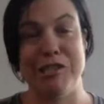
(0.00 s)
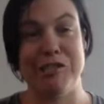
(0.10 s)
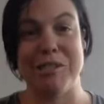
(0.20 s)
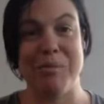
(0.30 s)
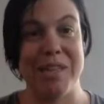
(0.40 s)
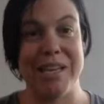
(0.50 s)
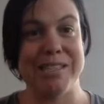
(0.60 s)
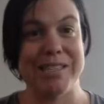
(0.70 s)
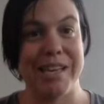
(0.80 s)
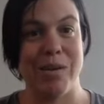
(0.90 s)
and do some
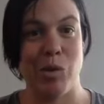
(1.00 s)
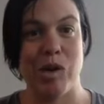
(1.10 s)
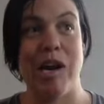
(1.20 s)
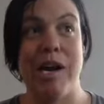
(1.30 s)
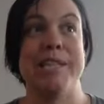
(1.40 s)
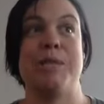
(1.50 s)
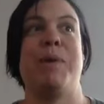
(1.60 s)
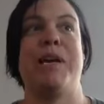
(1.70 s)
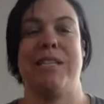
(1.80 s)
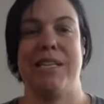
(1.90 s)
things that were
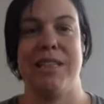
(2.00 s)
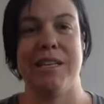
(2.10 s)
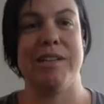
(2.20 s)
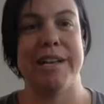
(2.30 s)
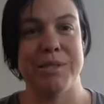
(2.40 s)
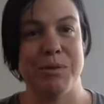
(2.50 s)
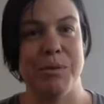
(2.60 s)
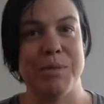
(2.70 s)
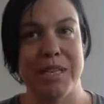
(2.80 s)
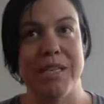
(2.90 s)
unexpected in their
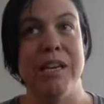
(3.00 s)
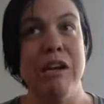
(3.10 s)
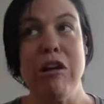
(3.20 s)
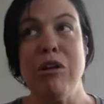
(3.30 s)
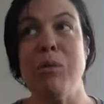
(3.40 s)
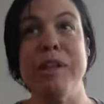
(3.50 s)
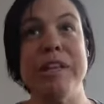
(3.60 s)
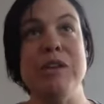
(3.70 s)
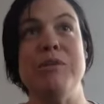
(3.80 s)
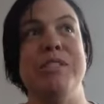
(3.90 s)
classrooms and
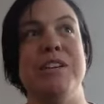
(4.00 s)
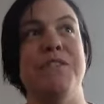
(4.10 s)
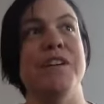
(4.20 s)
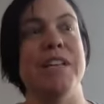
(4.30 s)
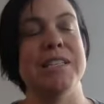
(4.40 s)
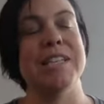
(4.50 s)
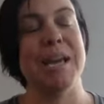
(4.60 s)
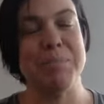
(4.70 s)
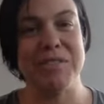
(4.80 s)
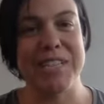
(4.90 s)
really use different
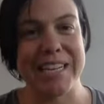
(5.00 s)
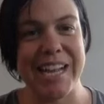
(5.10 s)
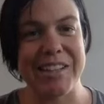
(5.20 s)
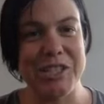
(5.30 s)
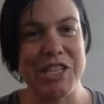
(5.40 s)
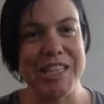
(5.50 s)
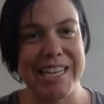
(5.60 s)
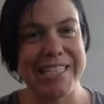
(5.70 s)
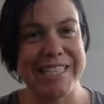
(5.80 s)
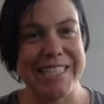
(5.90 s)
types of technology that
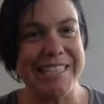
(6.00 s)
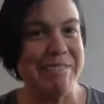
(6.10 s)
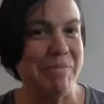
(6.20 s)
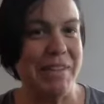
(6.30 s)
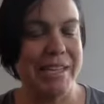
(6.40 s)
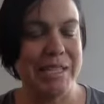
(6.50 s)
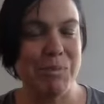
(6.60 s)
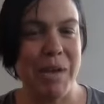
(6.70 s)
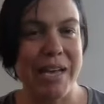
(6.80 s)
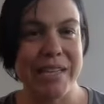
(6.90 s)
I didn't
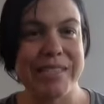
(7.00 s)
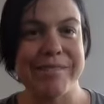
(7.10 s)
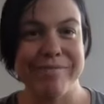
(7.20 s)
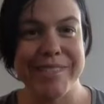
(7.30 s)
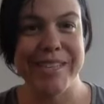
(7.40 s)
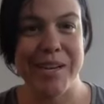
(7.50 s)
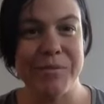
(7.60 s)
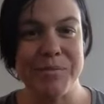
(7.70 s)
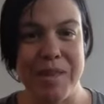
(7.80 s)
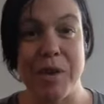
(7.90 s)
expect.
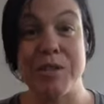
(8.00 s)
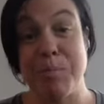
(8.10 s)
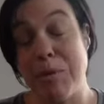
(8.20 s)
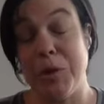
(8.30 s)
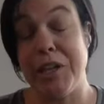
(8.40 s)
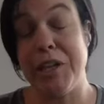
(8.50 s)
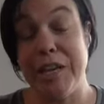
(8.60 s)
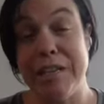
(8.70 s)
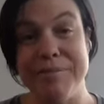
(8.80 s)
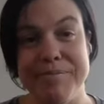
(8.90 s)
So that has been really
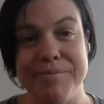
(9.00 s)
good.